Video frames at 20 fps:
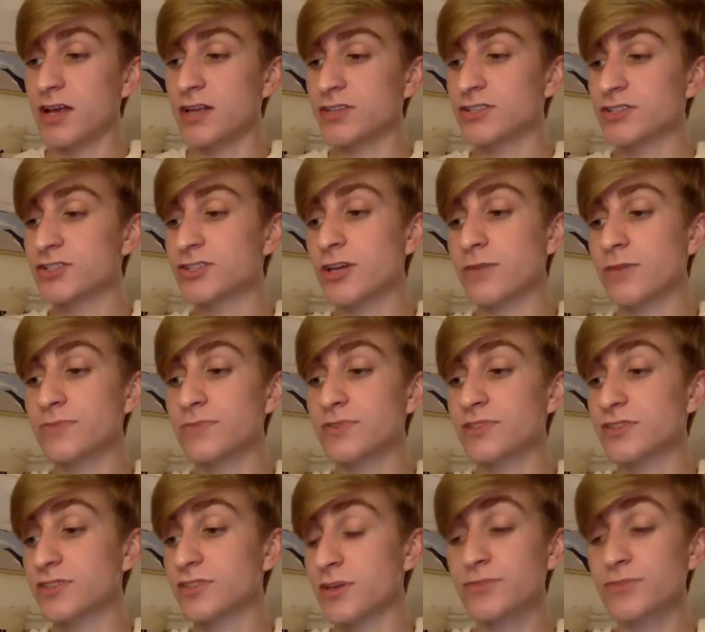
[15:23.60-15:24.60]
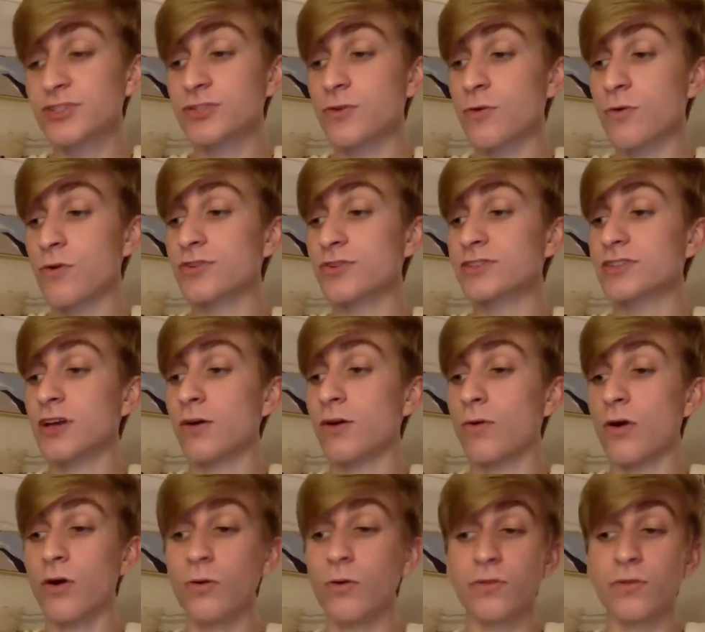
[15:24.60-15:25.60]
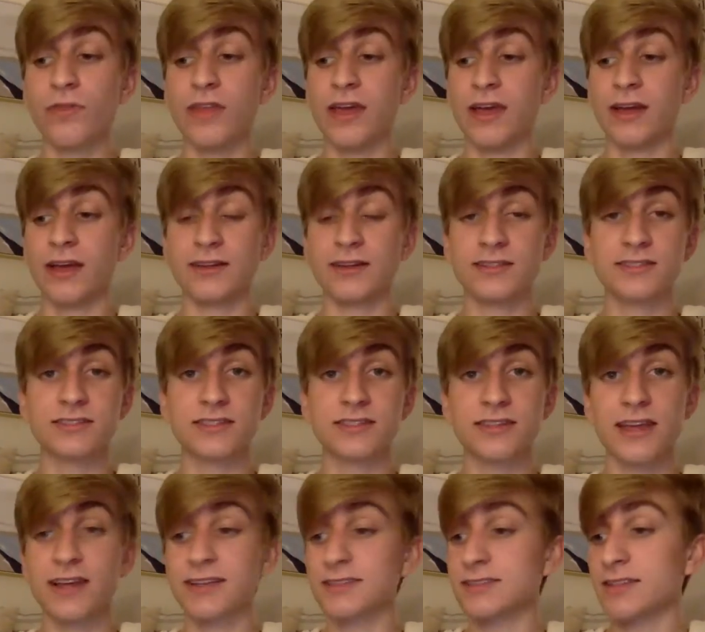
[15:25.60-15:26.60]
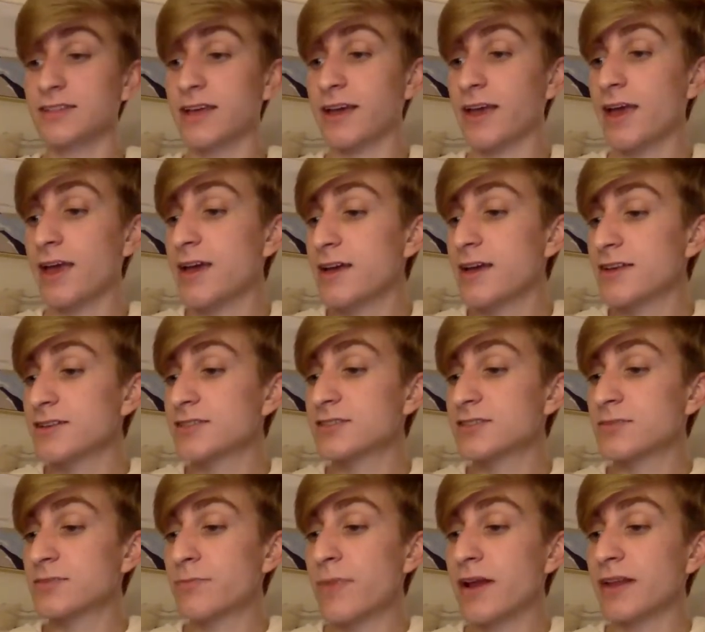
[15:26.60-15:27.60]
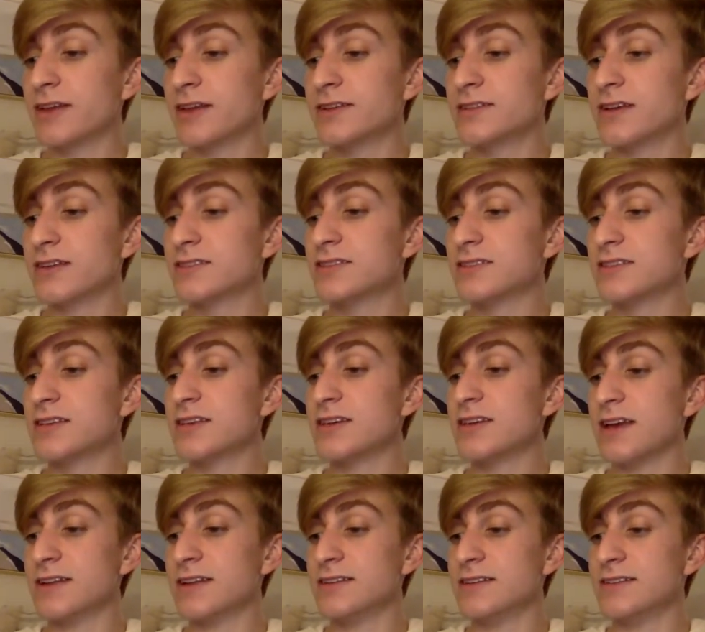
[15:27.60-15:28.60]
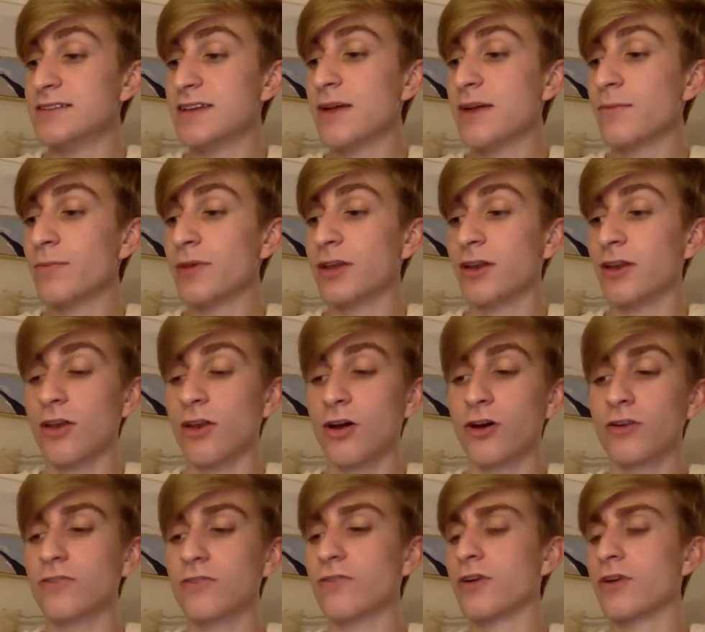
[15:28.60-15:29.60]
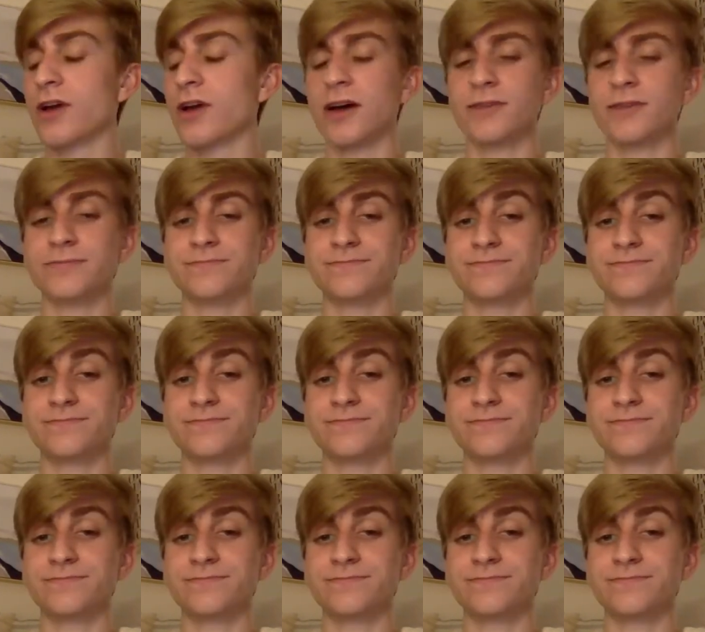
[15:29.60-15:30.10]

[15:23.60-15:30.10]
Some, some stores sell old things, things like smelly, dusty, and damp and long forgotten.